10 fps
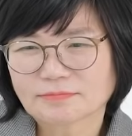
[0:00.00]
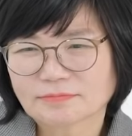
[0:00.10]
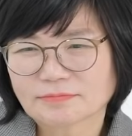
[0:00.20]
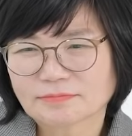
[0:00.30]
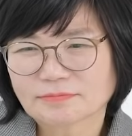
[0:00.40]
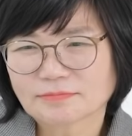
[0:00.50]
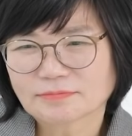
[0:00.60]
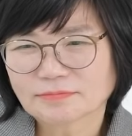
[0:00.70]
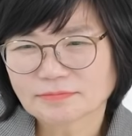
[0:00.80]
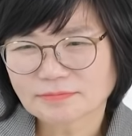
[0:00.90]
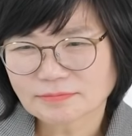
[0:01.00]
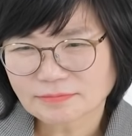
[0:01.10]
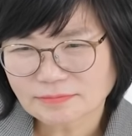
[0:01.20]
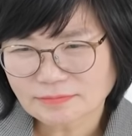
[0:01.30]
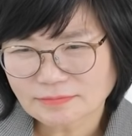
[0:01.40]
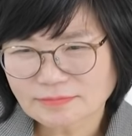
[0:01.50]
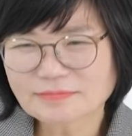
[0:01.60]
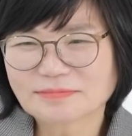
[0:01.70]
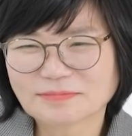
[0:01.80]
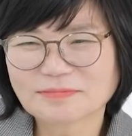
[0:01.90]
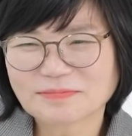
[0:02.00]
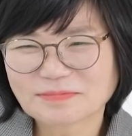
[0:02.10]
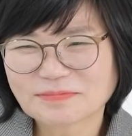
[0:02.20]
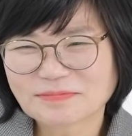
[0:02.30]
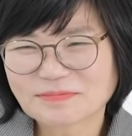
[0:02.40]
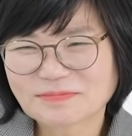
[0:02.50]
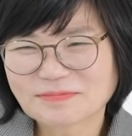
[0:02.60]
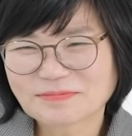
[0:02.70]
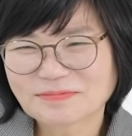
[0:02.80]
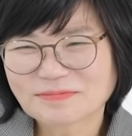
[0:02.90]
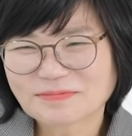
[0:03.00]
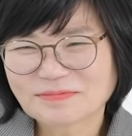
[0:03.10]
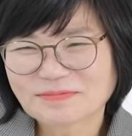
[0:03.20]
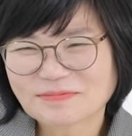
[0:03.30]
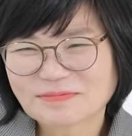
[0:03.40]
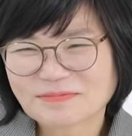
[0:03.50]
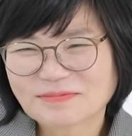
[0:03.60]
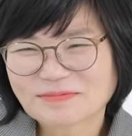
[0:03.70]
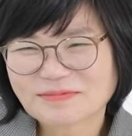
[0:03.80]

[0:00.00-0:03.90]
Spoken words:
(not speaking)